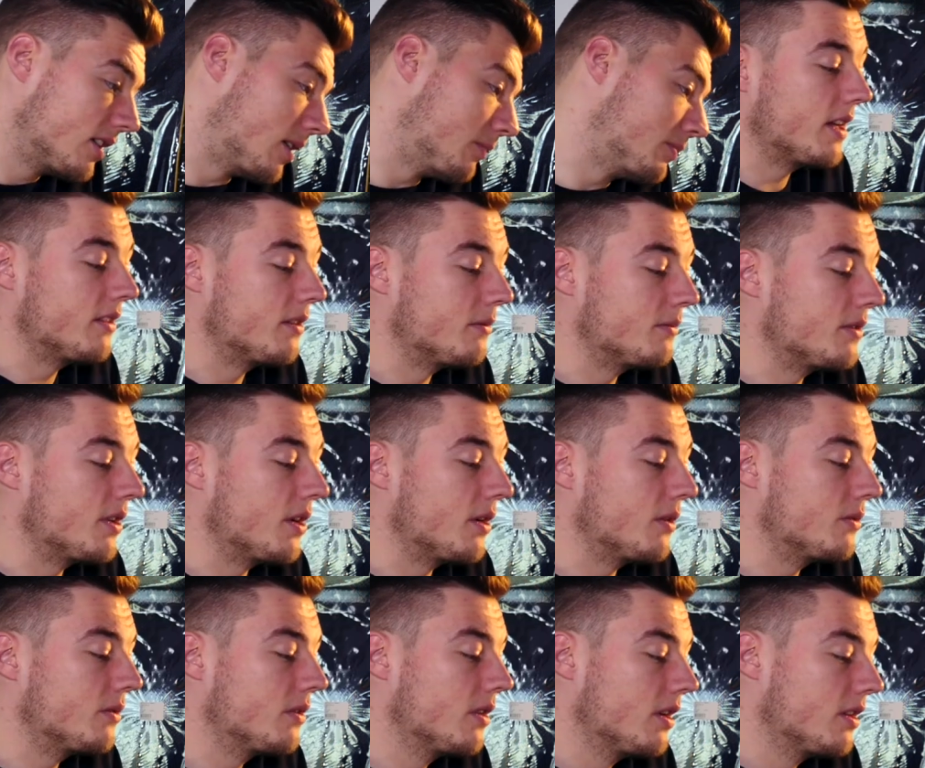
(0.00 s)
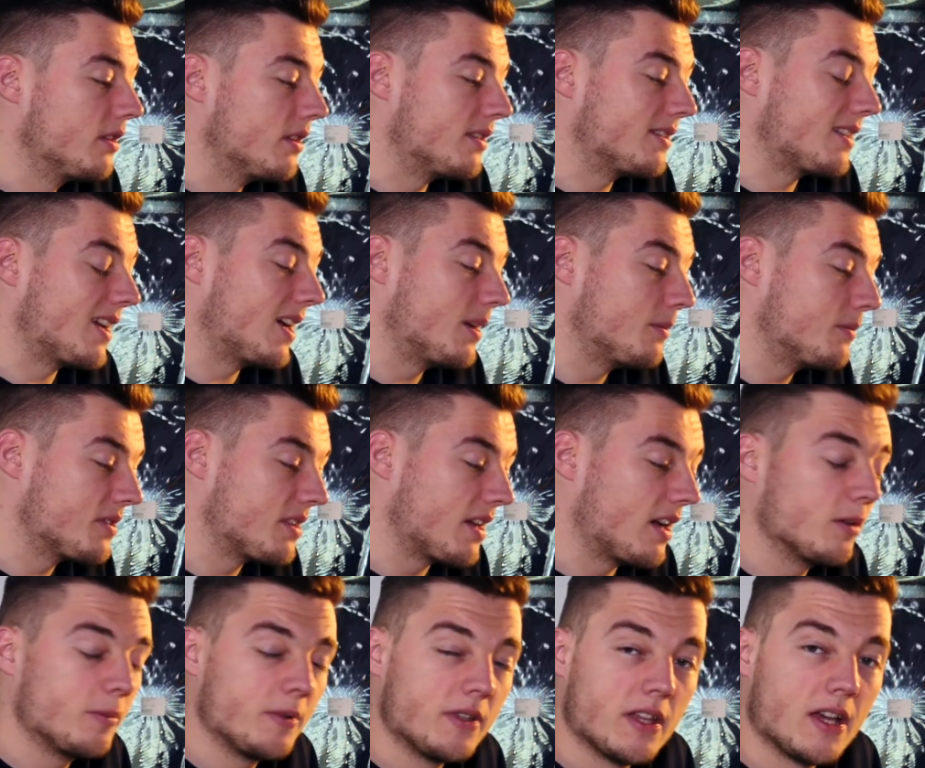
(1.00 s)
I'm letting them know the times that
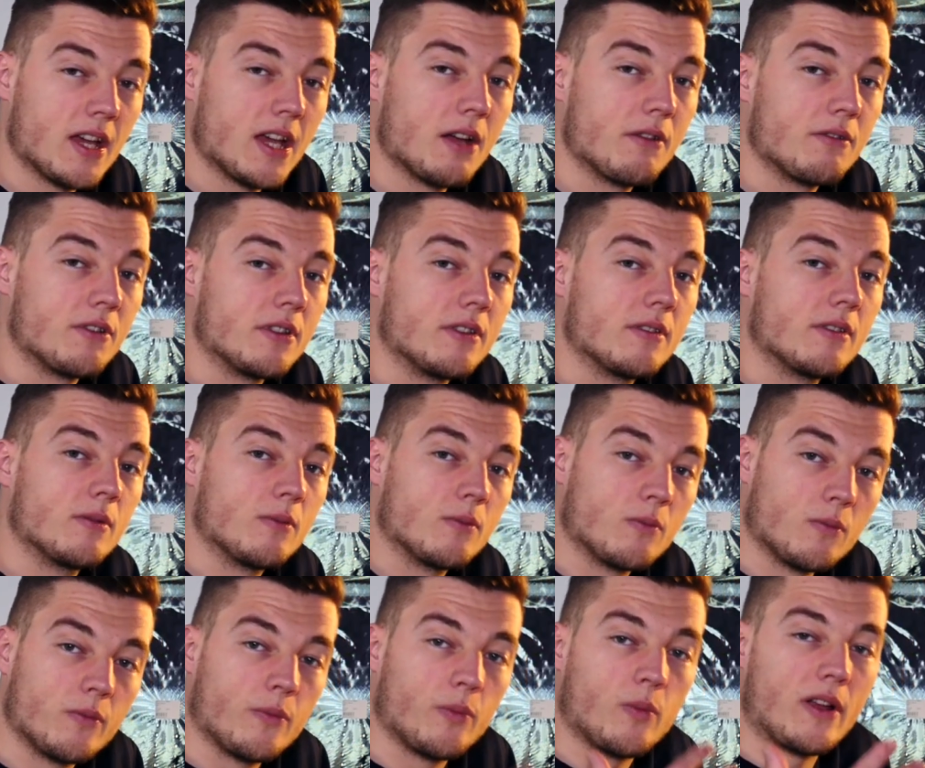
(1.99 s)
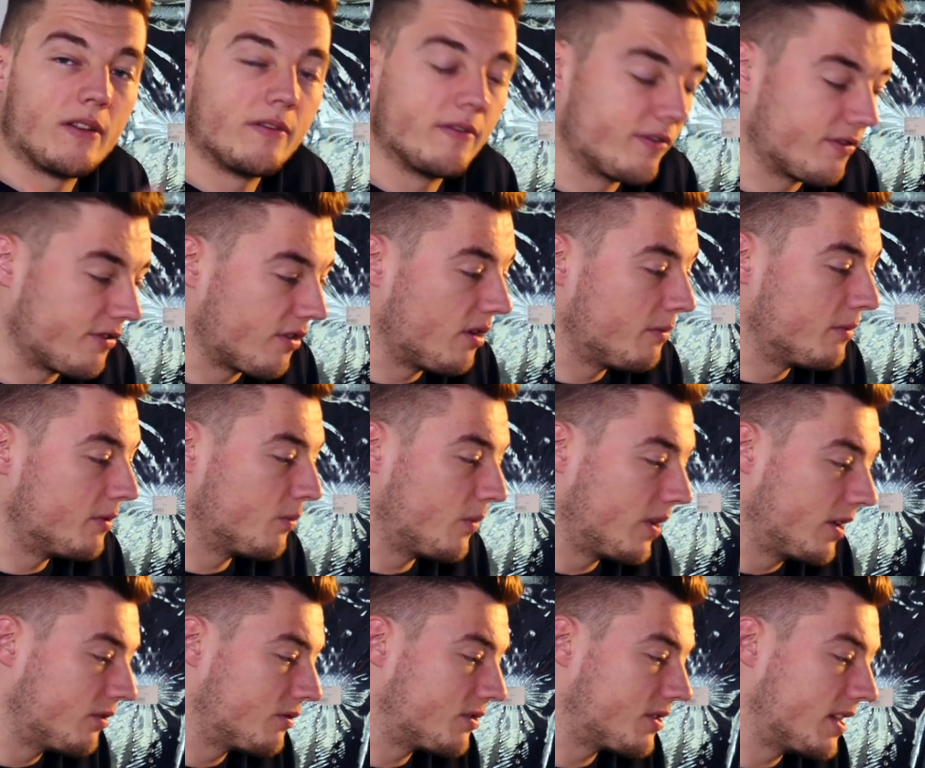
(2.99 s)
I'll be there and when from and
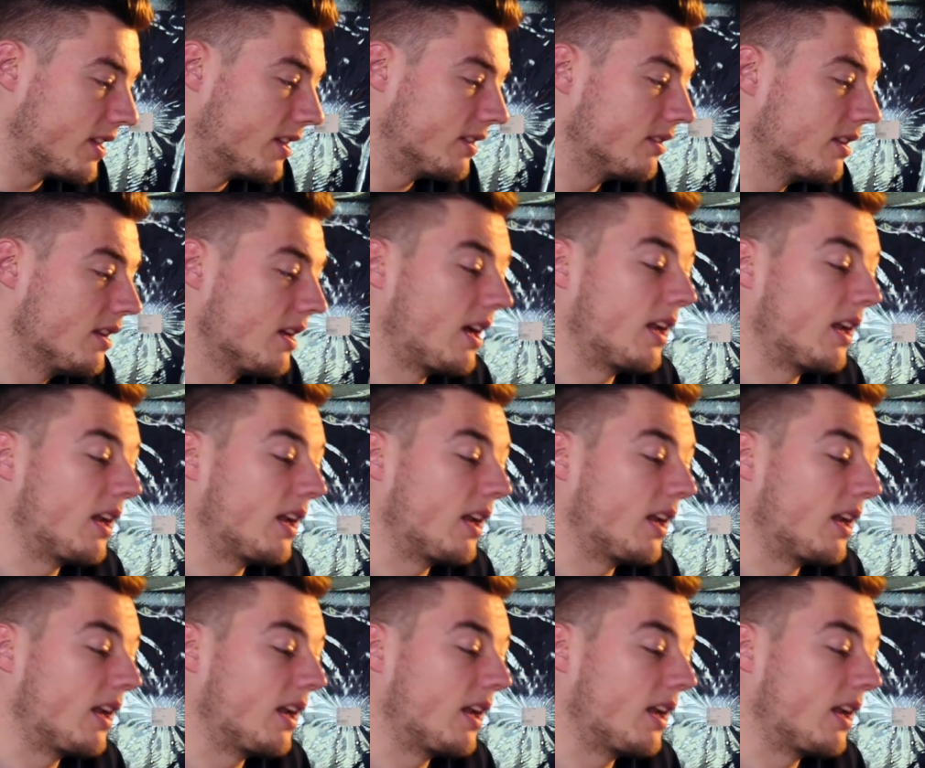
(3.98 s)
when until,